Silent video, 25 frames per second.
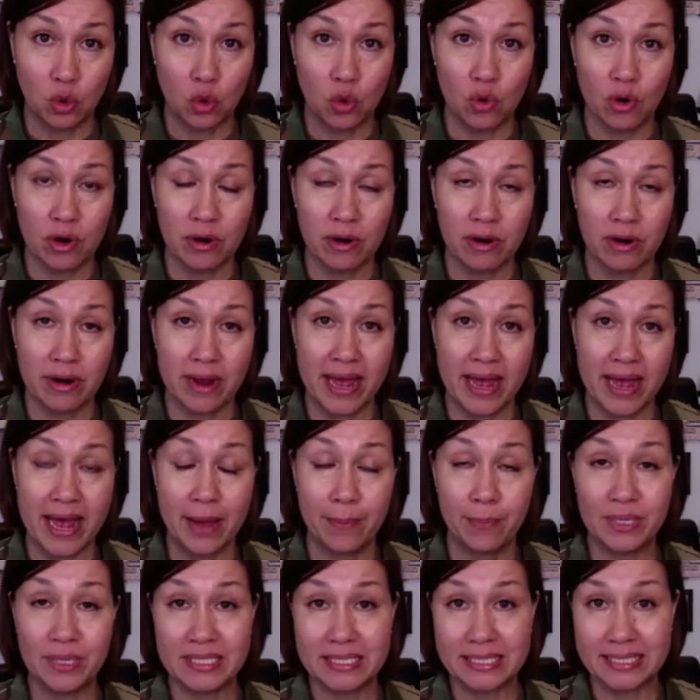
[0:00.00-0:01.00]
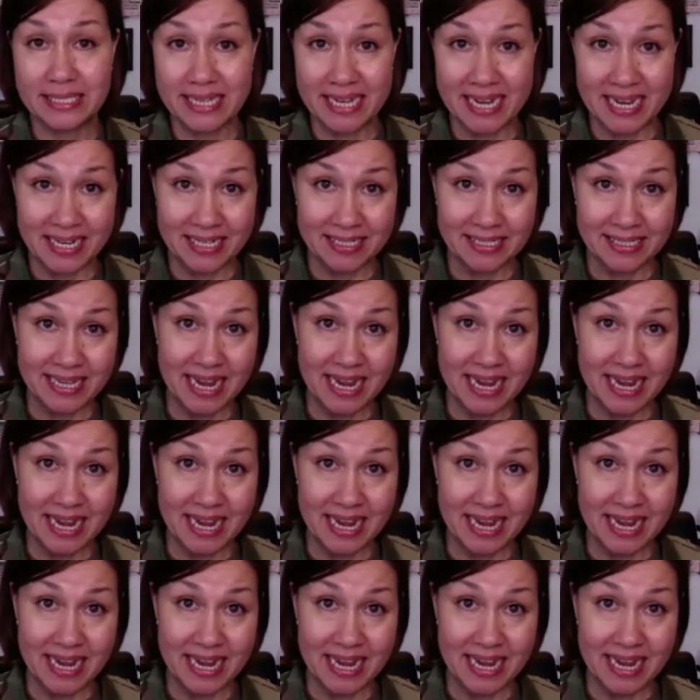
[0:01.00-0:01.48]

or happenstance,